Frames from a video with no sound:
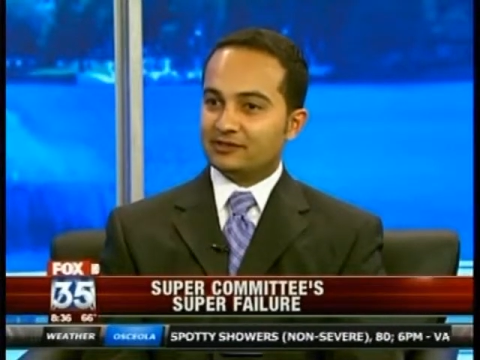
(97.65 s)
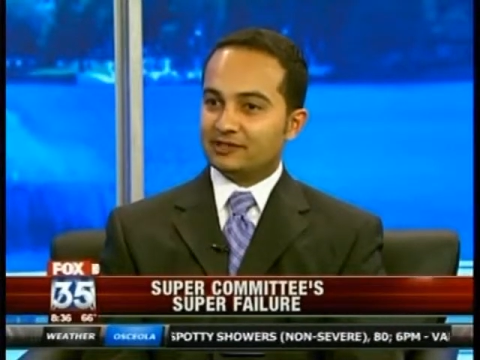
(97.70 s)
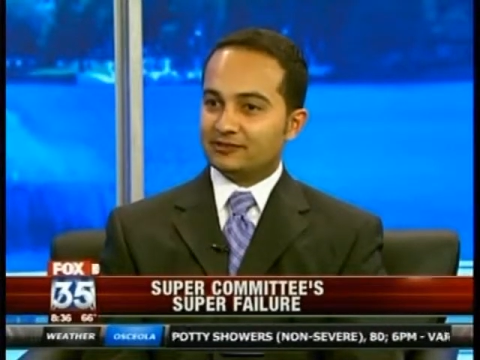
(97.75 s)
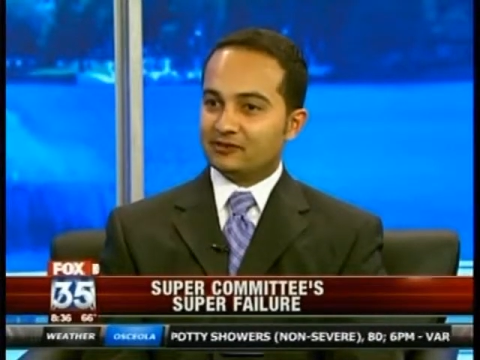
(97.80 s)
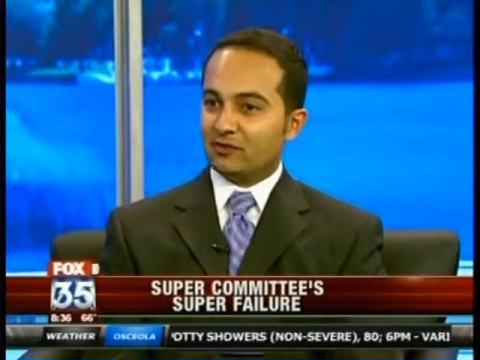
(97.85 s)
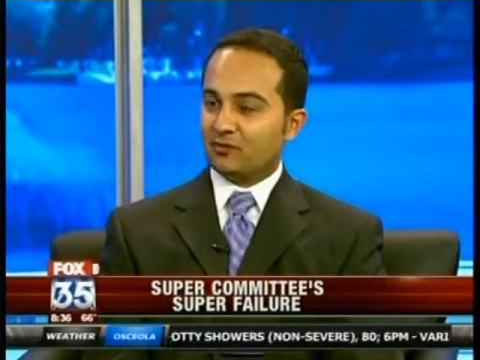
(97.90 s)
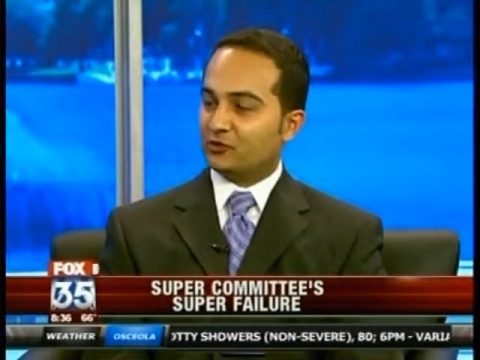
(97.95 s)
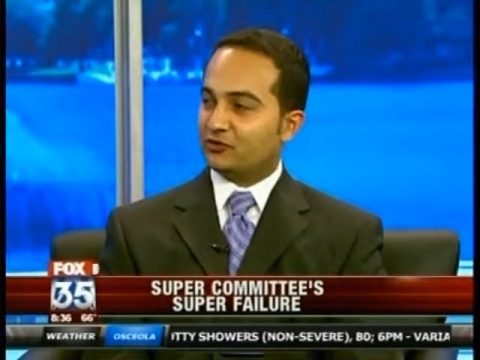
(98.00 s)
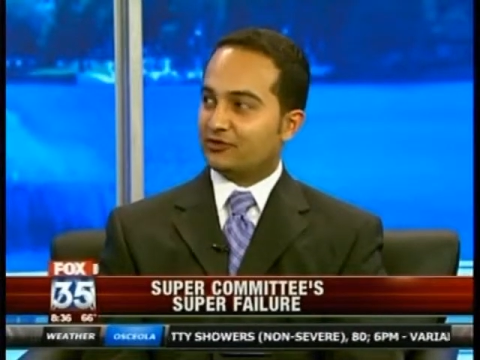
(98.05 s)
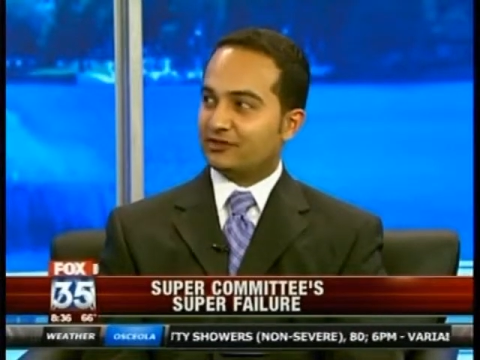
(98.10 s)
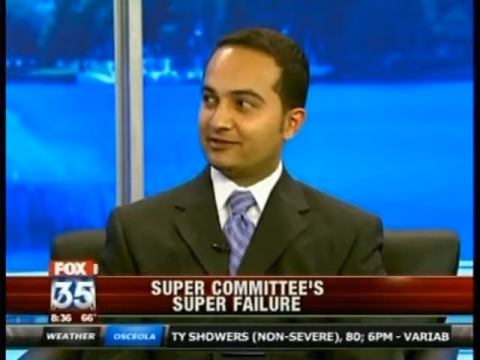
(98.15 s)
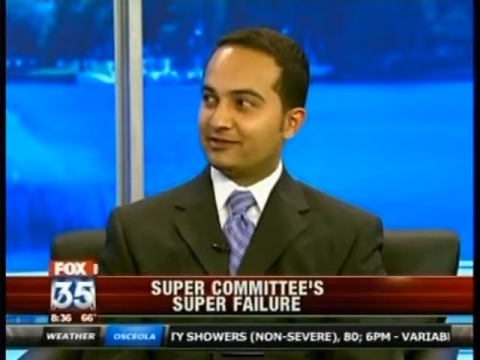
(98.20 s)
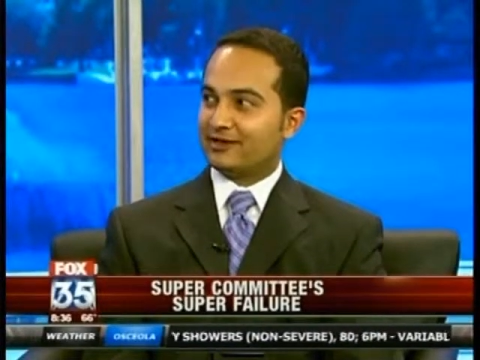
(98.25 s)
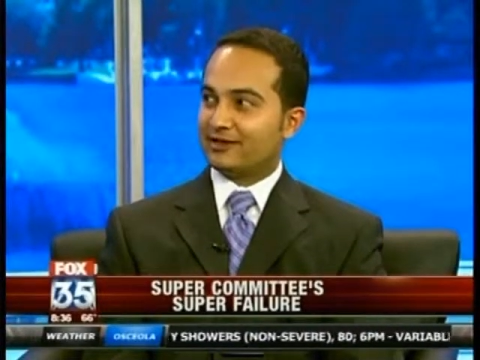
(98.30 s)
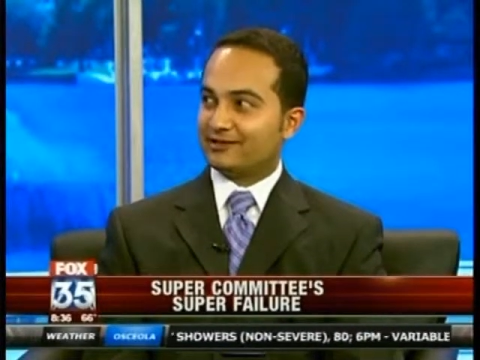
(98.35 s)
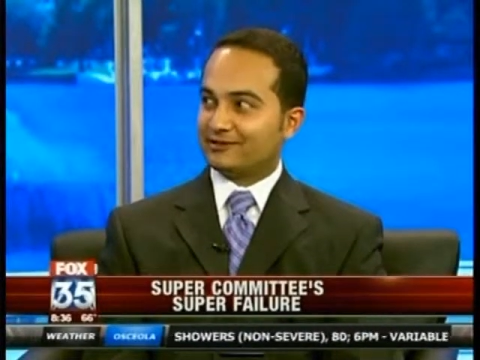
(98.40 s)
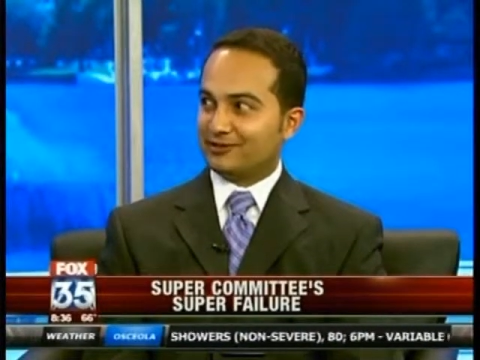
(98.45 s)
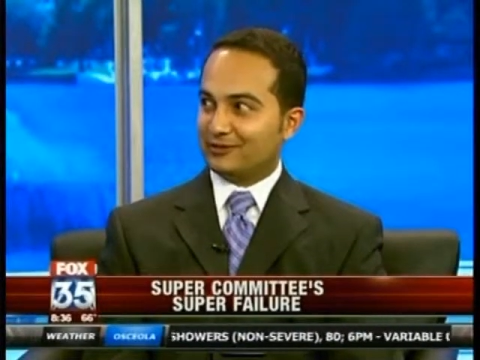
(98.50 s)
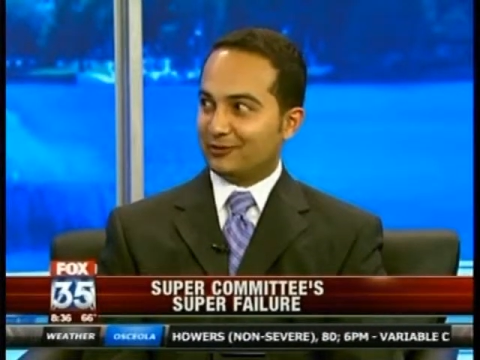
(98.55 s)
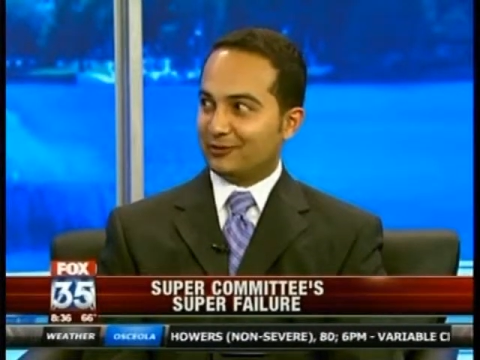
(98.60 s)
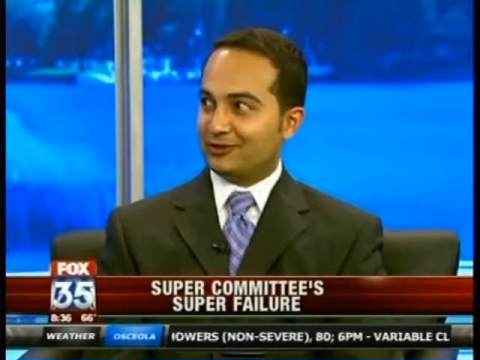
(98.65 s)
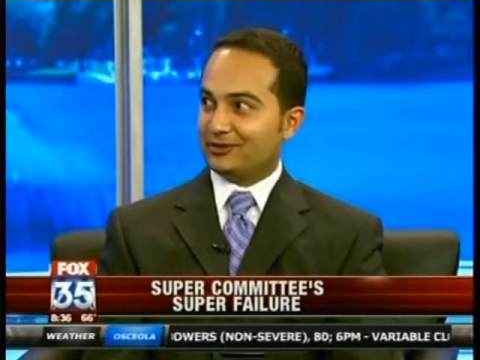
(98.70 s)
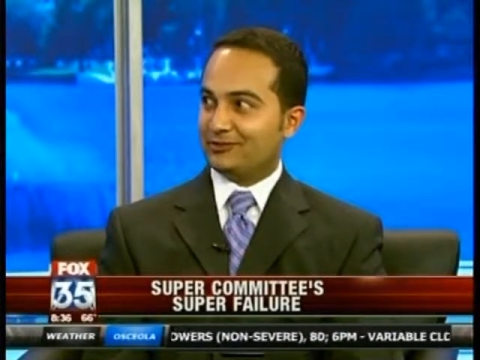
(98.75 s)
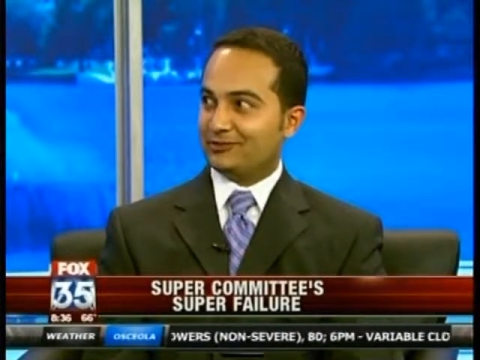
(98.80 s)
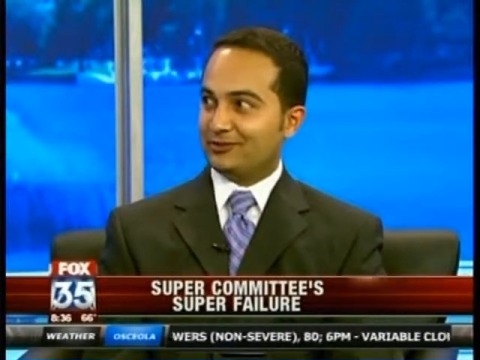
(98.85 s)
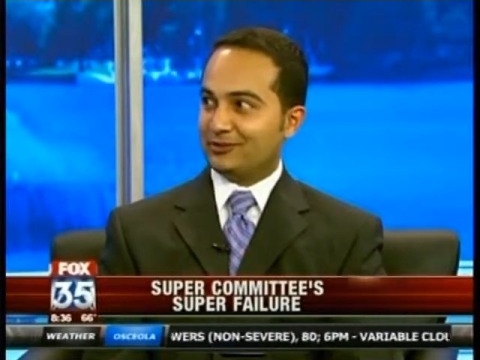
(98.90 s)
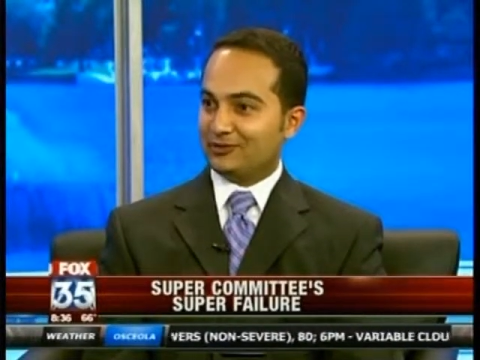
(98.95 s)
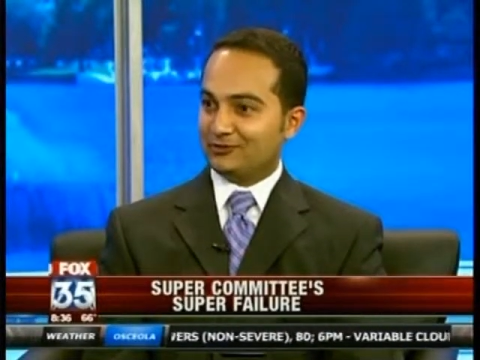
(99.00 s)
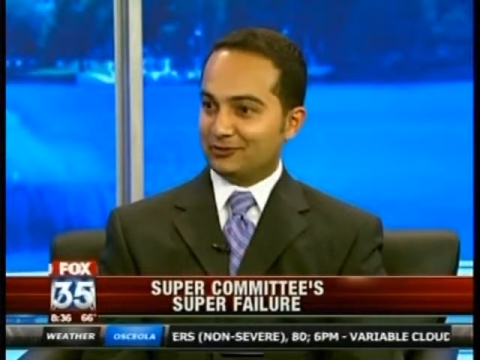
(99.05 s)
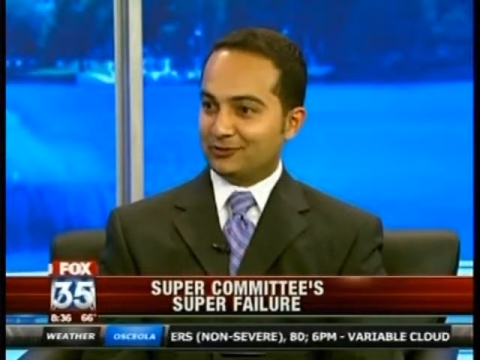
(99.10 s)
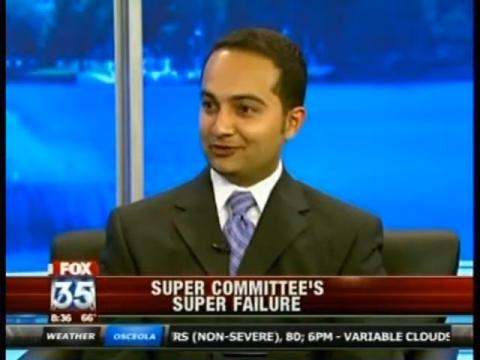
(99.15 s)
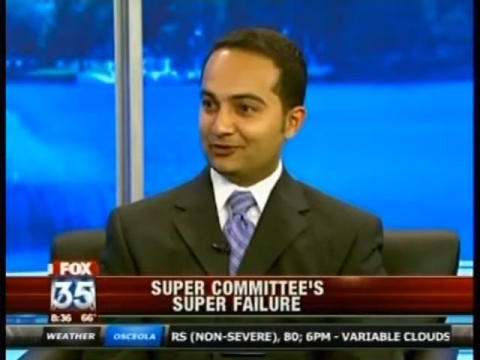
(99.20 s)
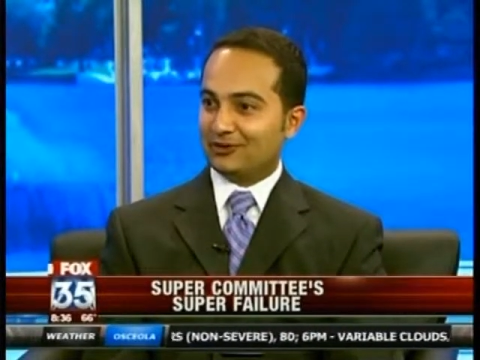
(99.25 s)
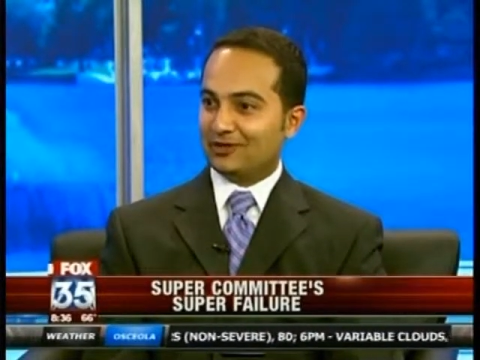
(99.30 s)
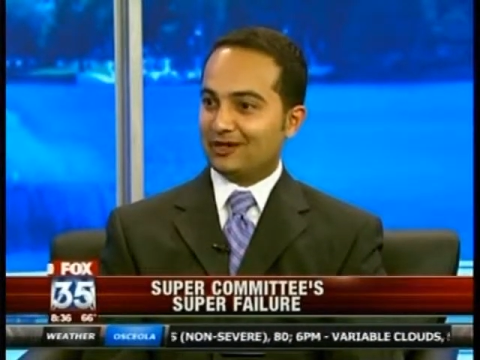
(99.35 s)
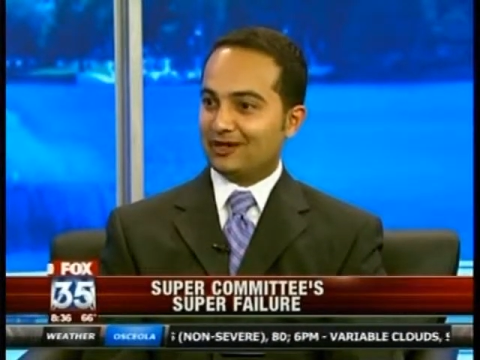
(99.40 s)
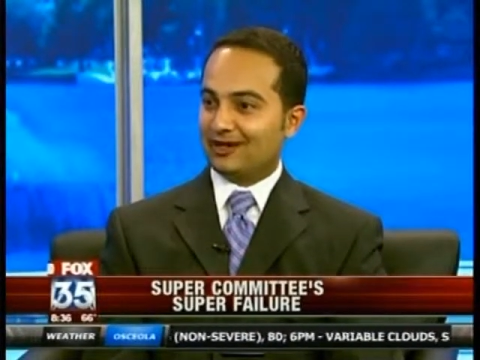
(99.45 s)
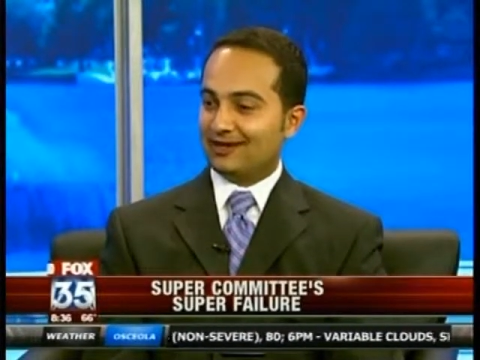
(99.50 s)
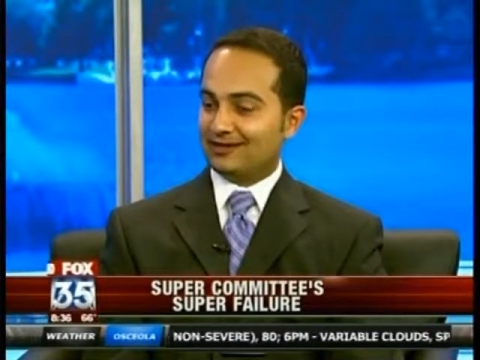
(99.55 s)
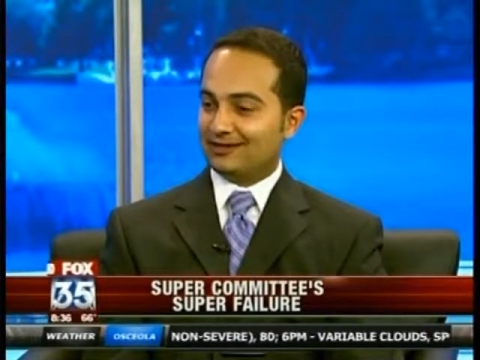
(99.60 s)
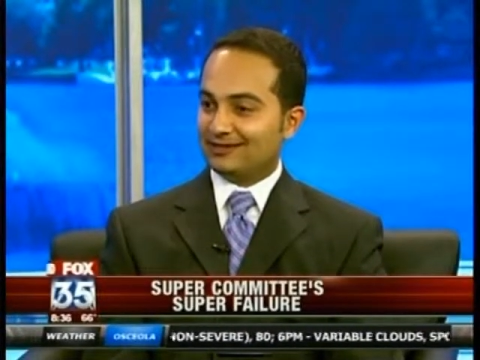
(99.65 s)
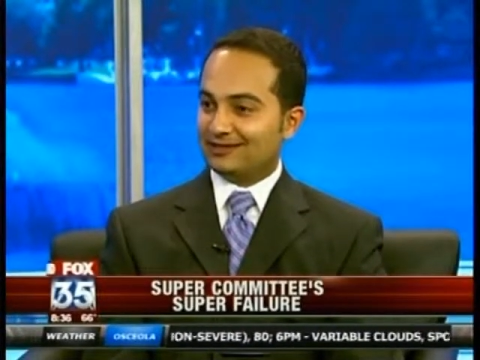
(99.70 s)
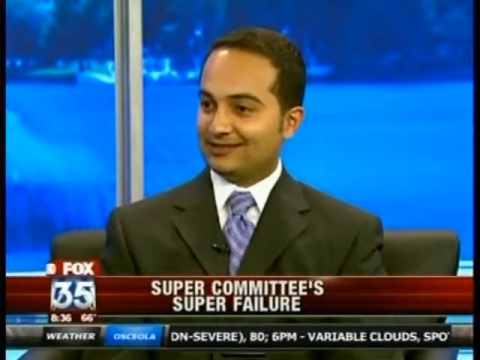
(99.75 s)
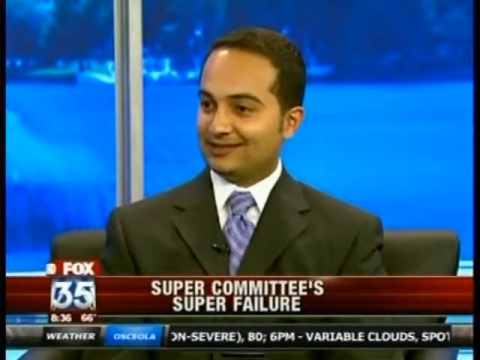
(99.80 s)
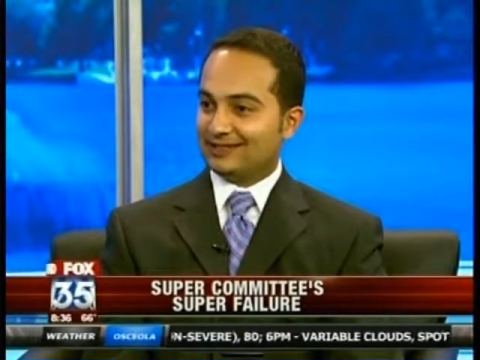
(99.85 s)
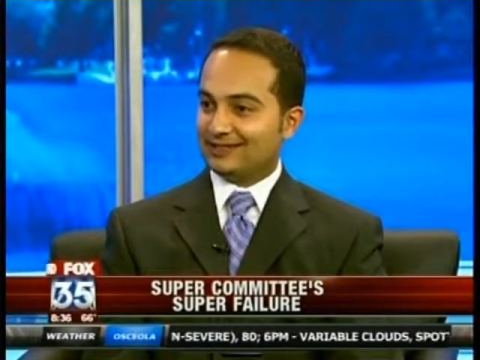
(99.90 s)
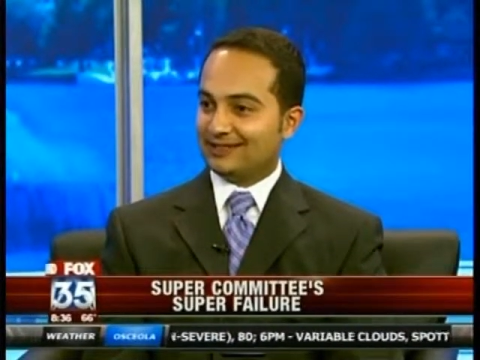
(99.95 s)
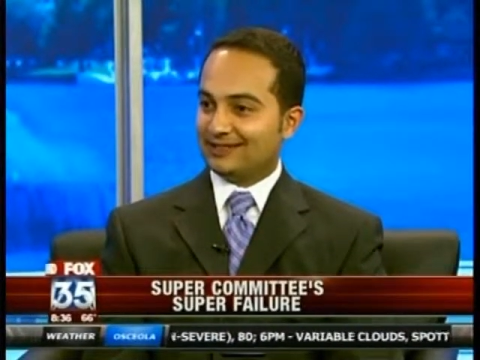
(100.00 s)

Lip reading: it's almost disgusting when you look at it.